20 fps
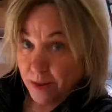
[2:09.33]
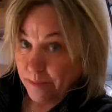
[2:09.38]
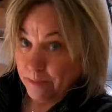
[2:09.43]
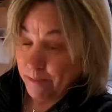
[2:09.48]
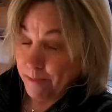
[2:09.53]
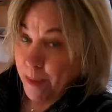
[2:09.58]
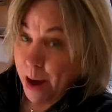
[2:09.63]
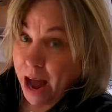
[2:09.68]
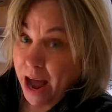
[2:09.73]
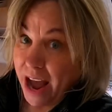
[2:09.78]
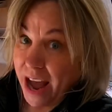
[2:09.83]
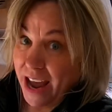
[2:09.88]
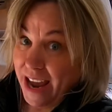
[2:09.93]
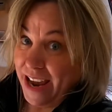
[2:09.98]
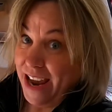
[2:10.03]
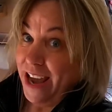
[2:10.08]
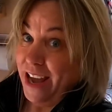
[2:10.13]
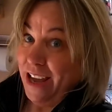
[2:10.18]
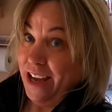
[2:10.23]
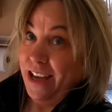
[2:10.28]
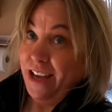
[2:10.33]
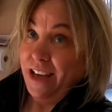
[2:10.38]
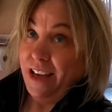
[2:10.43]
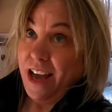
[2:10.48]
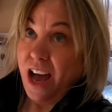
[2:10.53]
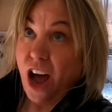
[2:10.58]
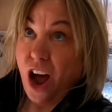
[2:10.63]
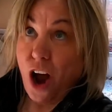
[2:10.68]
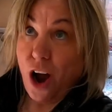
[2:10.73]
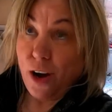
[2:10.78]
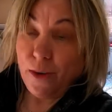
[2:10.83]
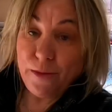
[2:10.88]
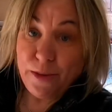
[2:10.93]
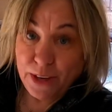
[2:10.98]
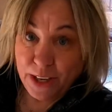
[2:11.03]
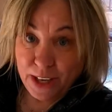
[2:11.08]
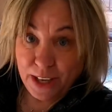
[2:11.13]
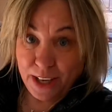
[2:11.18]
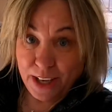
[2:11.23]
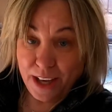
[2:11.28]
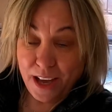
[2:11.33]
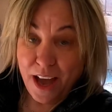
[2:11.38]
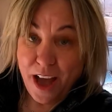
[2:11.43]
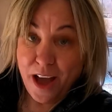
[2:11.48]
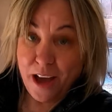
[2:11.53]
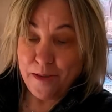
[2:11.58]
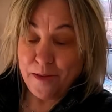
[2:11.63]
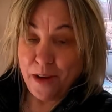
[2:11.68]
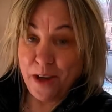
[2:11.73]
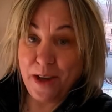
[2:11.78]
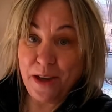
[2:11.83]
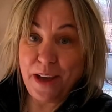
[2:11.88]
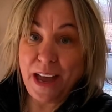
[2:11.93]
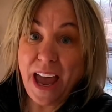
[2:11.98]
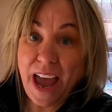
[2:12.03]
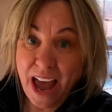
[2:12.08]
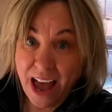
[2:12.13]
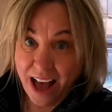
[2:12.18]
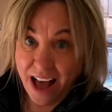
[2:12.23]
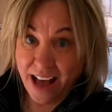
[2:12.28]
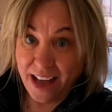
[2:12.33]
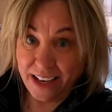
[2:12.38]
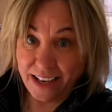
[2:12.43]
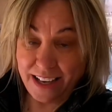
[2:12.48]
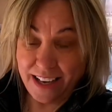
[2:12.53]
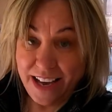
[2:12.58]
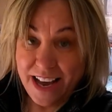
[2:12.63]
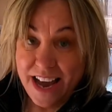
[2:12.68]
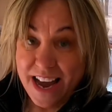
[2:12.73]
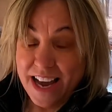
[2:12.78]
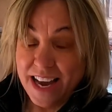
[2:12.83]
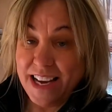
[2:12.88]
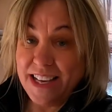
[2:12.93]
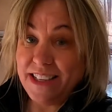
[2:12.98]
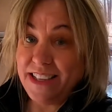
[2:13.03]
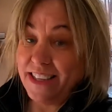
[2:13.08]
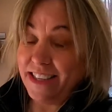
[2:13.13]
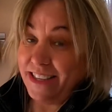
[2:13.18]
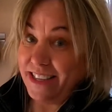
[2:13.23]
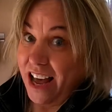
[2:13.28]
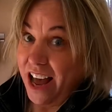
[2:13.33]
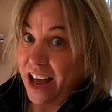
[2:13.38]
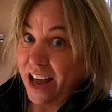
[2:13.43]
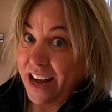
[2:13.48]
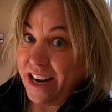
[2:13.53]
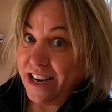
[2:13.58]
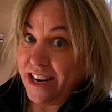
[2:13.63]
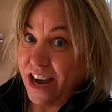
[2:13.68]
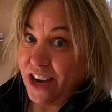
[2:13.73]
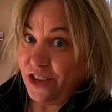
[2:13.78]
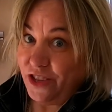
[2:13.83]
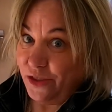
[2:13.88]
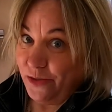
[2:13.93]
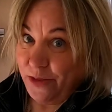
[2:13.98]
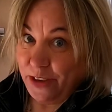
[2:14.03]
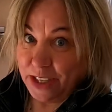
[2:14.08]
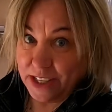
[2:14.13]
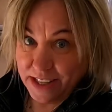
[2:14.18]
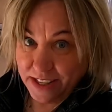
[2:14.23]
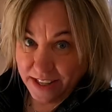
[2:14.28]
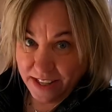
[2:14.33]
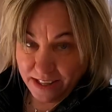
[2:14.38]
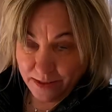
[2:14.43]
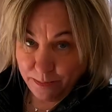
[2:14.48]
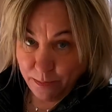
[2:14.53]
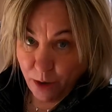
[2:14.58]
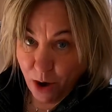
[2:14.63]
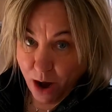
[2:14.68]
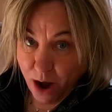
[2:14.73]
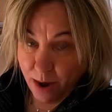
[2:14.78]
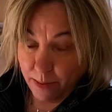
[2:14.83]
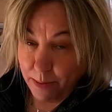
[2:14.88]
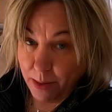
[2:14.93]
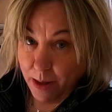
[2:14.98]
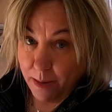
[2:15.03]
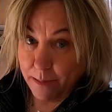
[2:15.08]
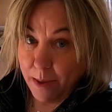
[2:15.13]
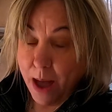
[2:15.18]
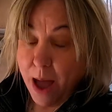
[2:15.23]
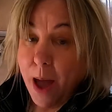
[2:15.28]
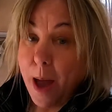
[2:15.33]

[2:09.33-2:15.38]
My RV hack is designed to fix this problem,